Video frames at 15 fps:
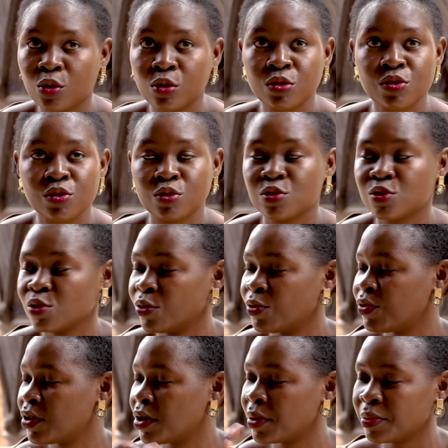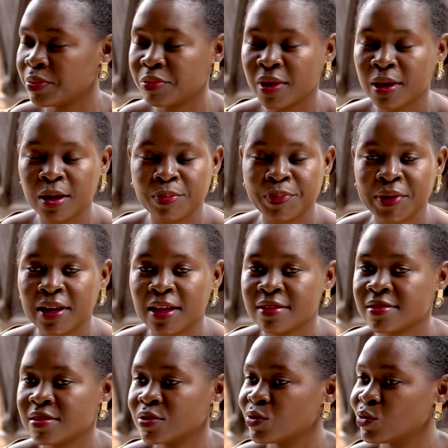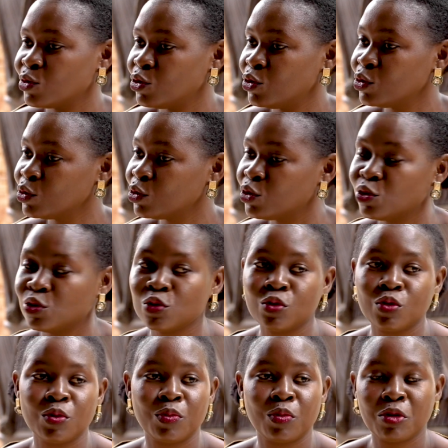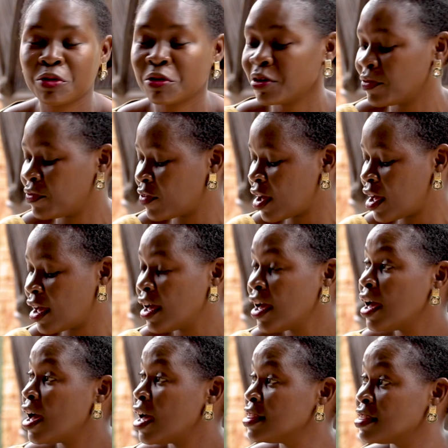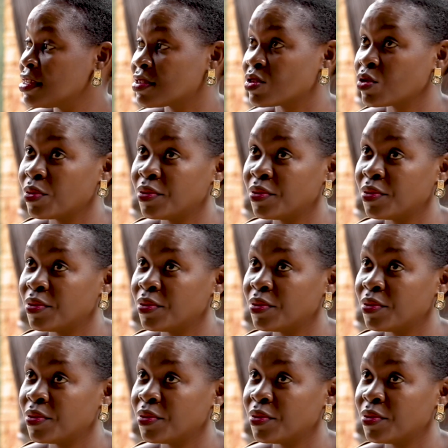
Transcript: all sorts of makeup classes on YouTube, wherever, and there's so